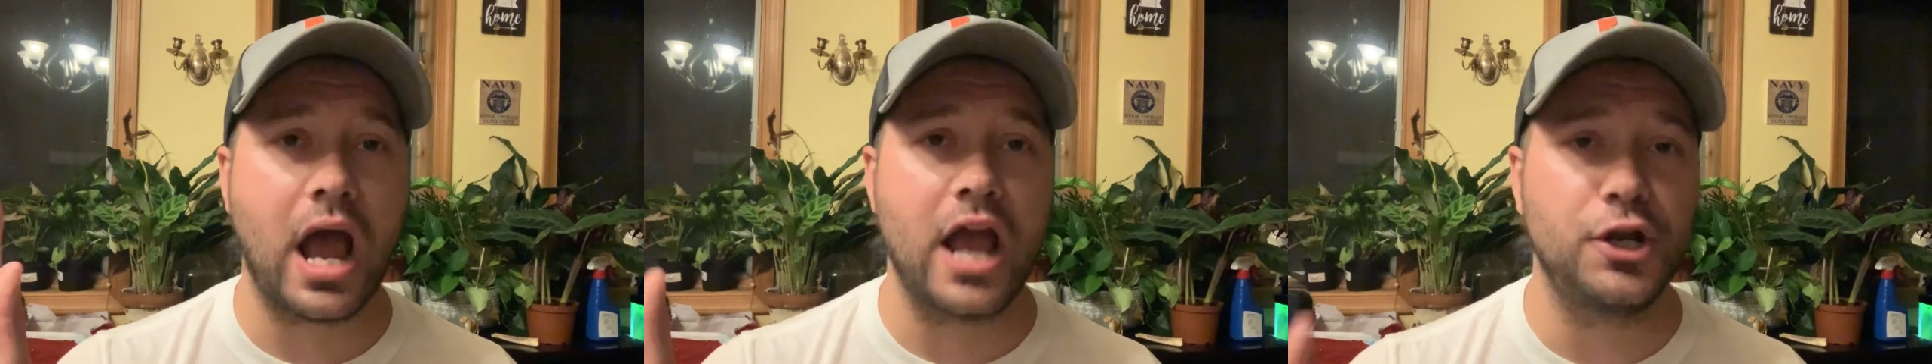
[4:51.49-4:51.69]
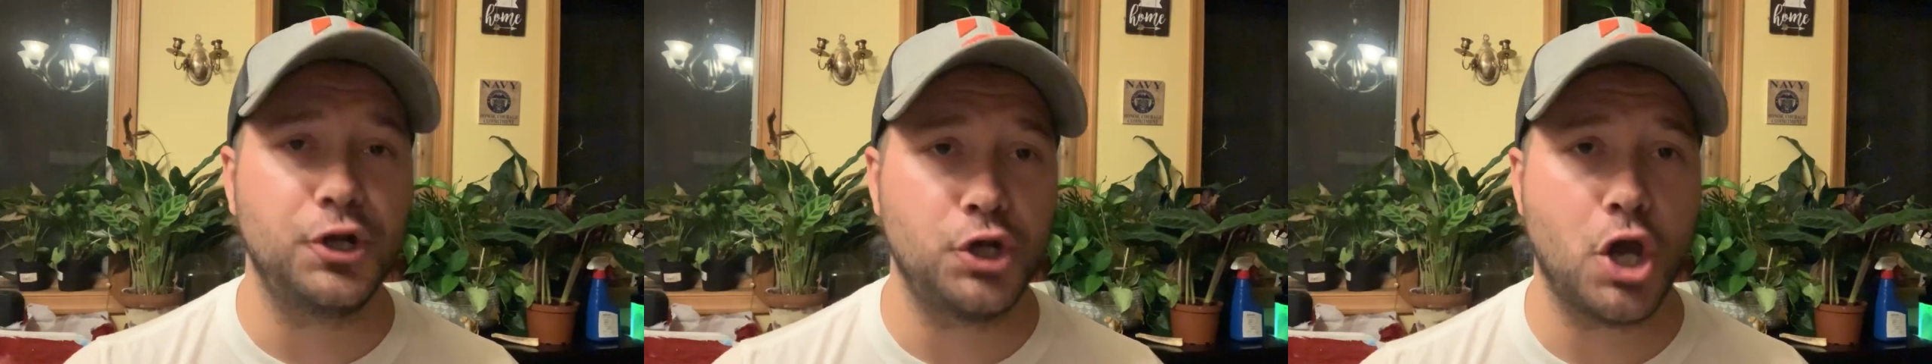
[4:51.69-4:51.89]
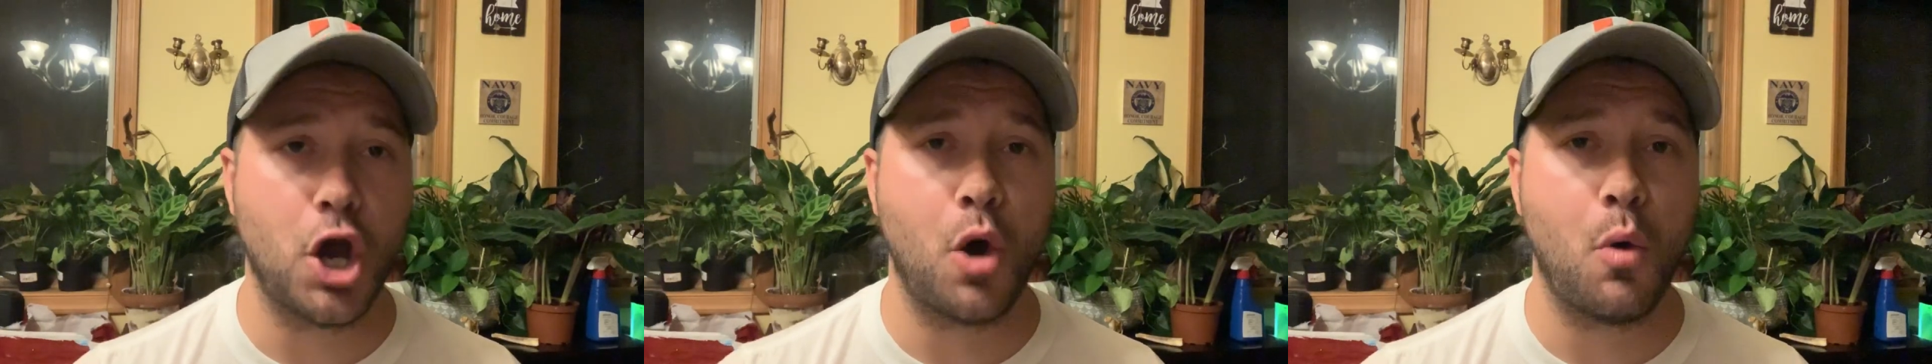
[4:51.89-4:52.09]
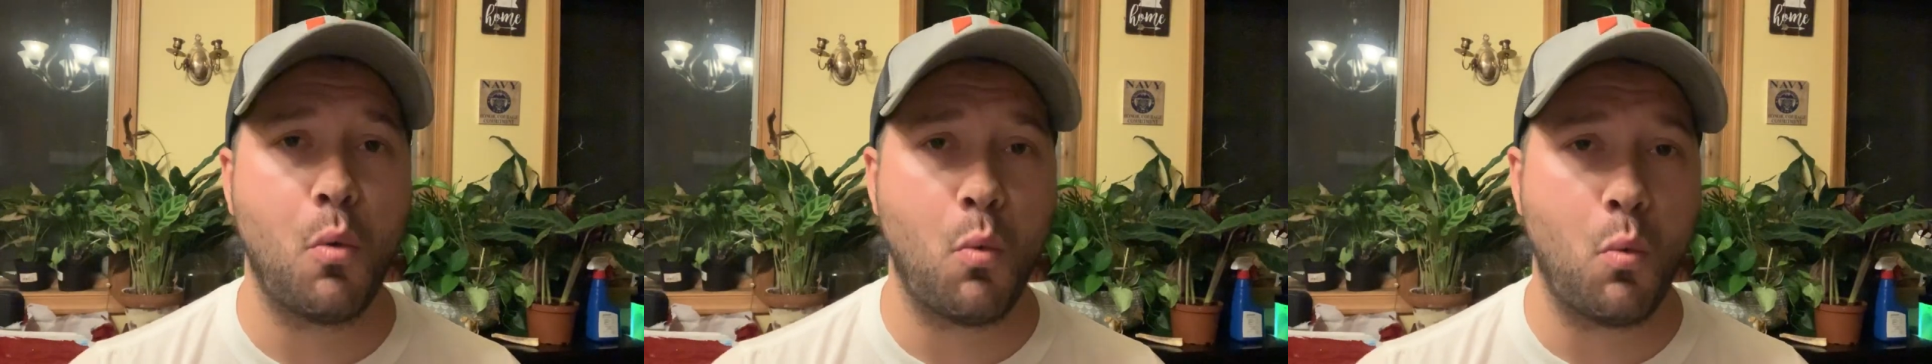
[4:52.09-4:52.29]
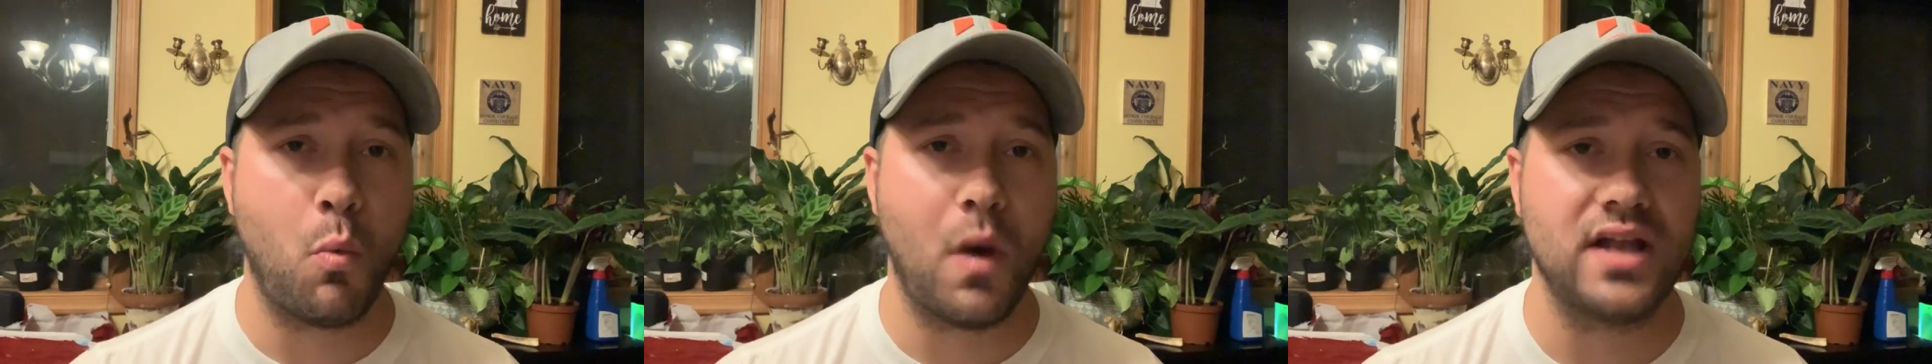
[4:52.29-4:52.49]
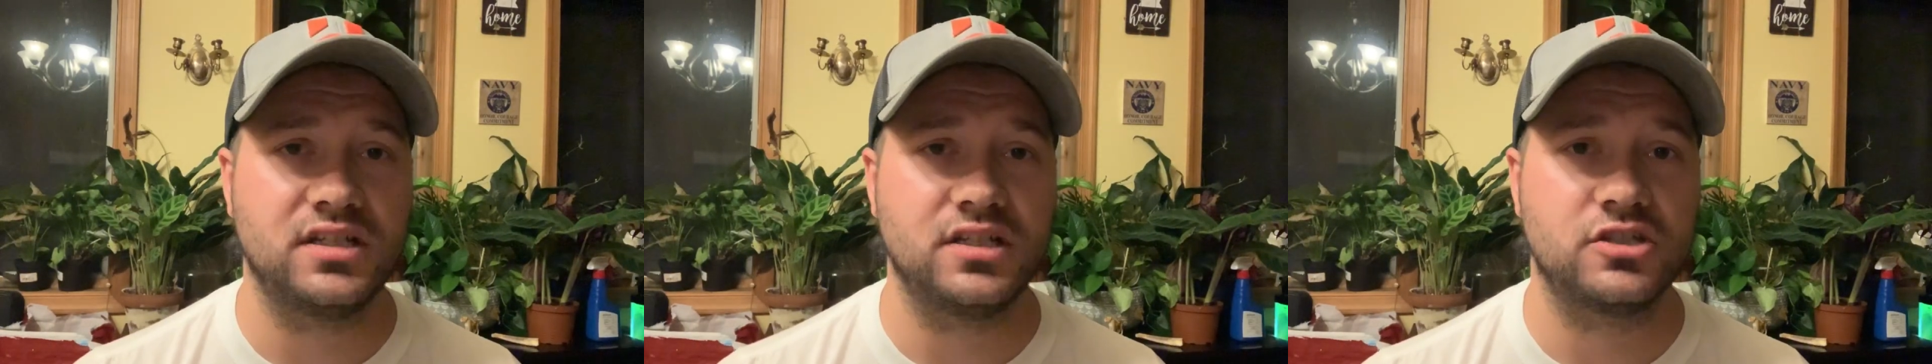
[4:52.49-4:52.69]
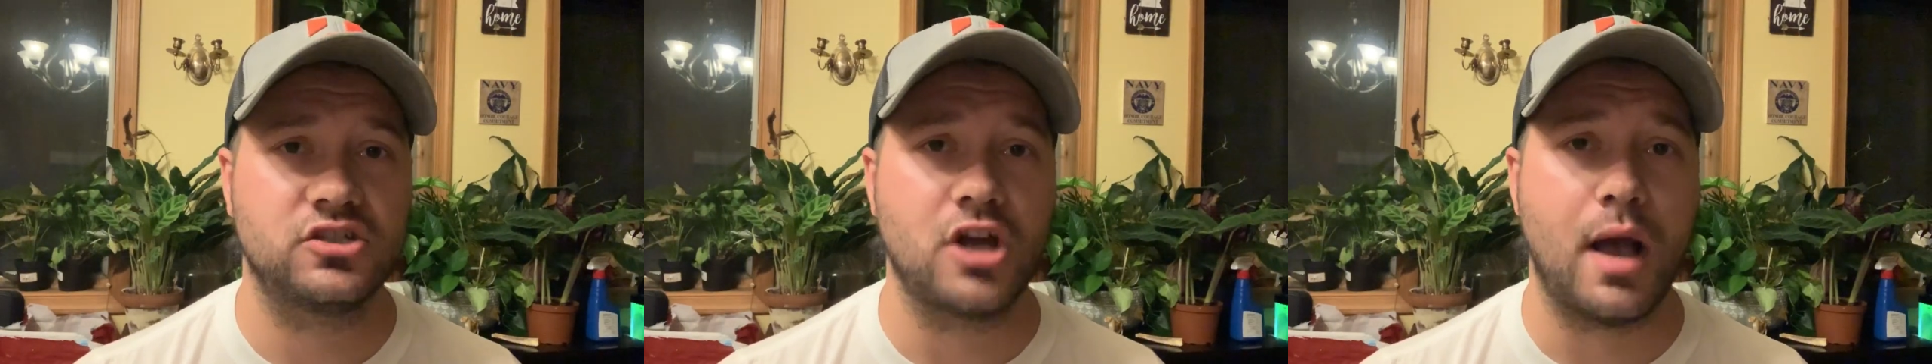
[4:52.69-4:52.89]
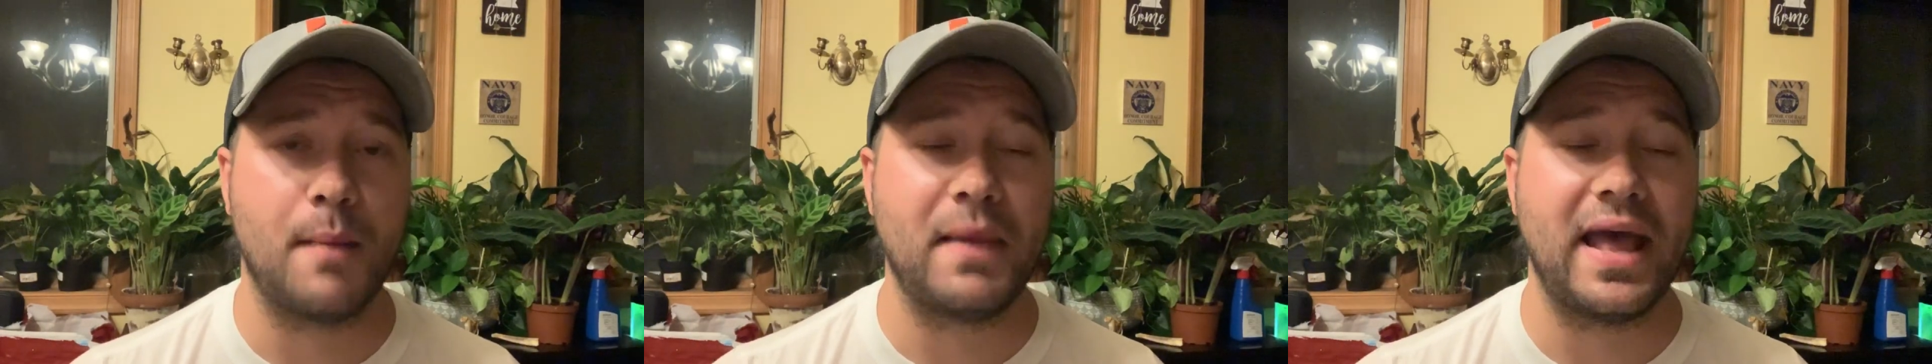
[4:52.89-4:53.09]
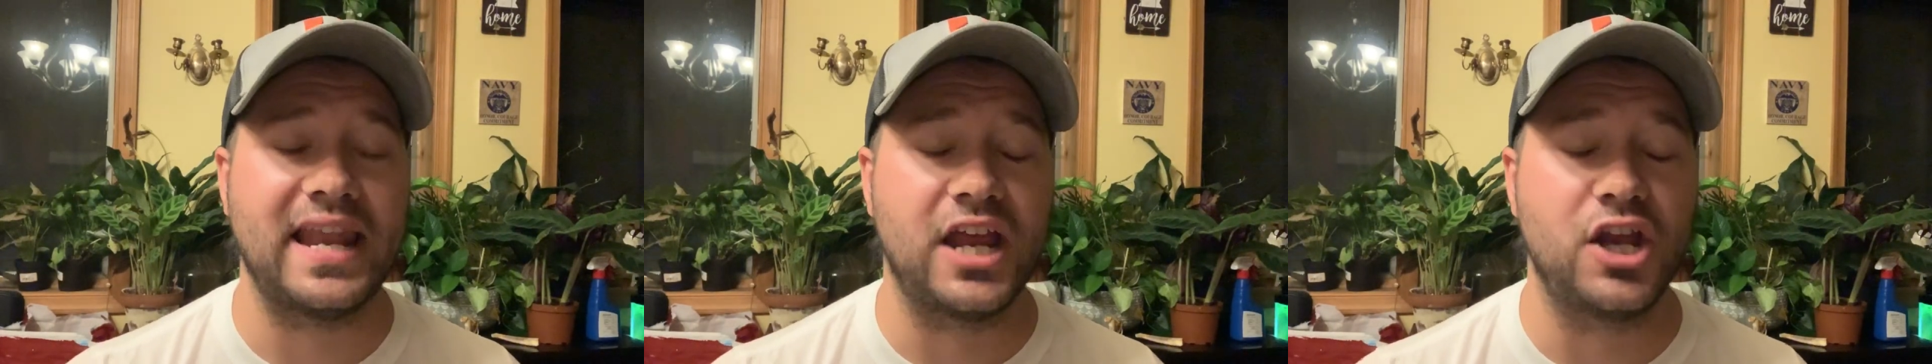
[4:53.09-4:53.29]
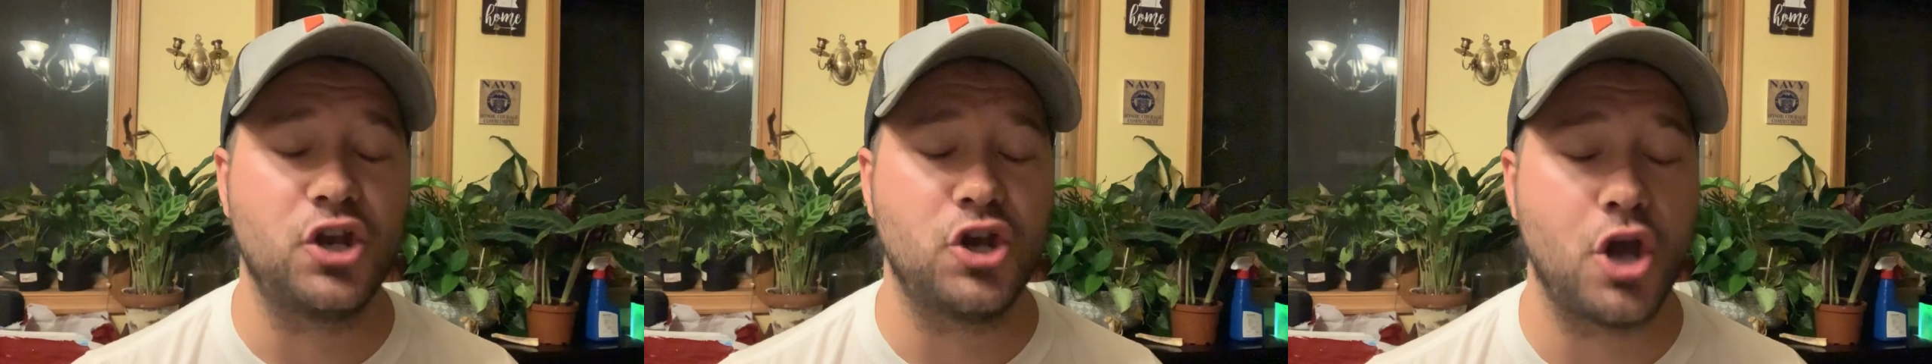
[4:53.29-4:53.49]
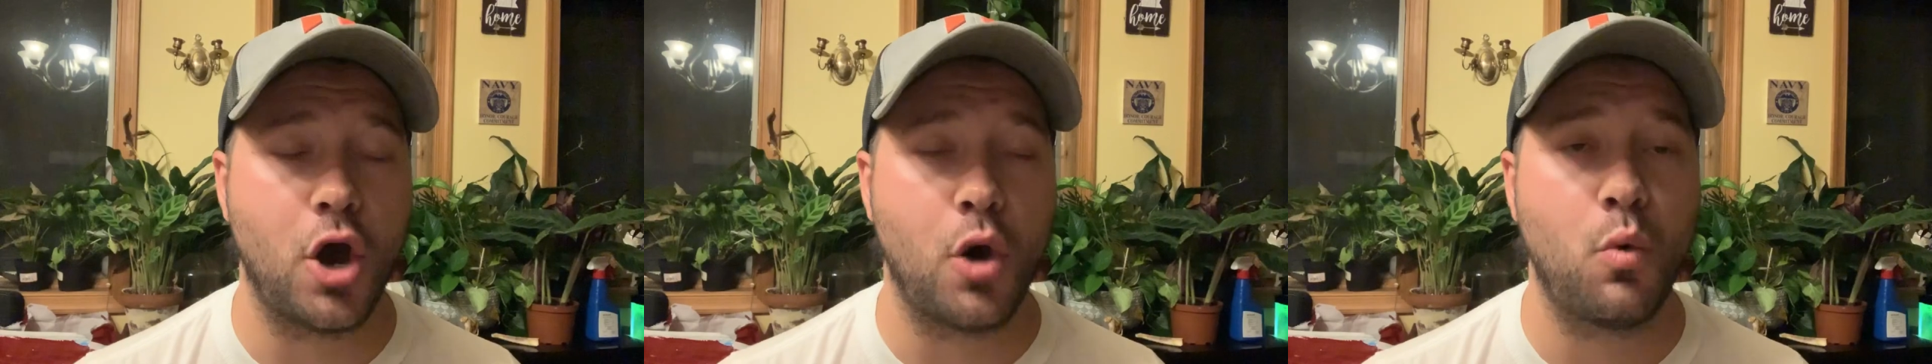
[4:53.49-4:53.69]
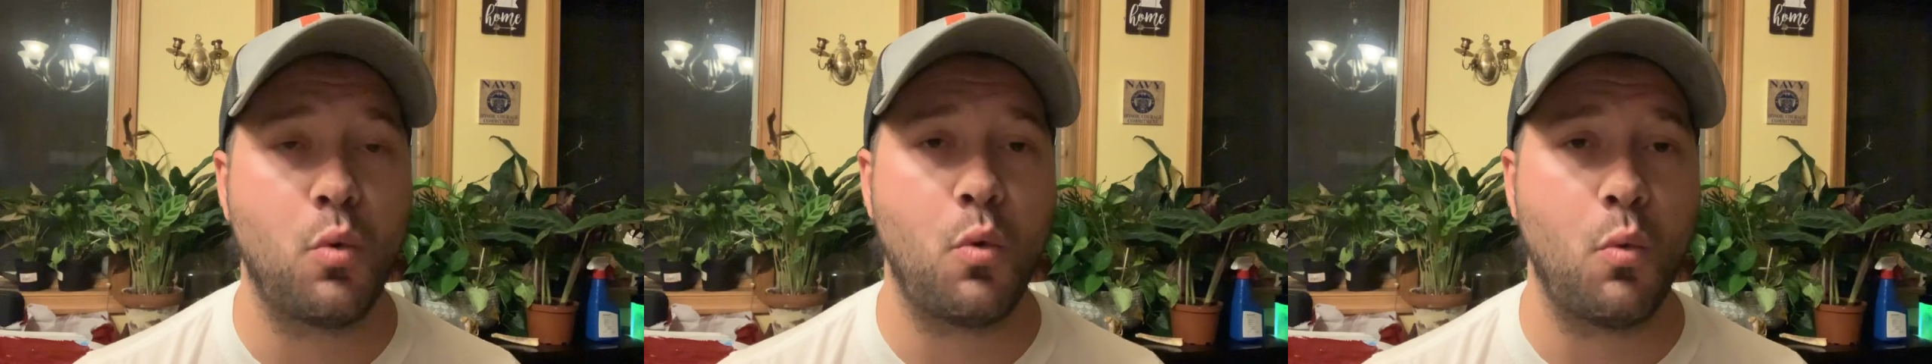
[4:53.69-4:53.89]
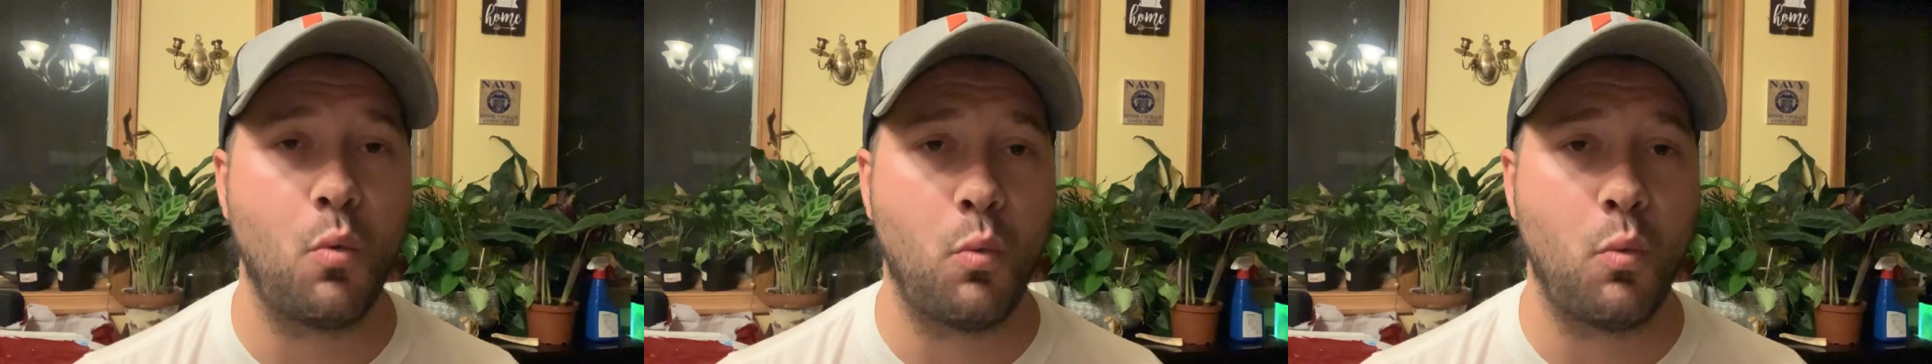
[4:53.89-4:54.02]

I know when to stop and I know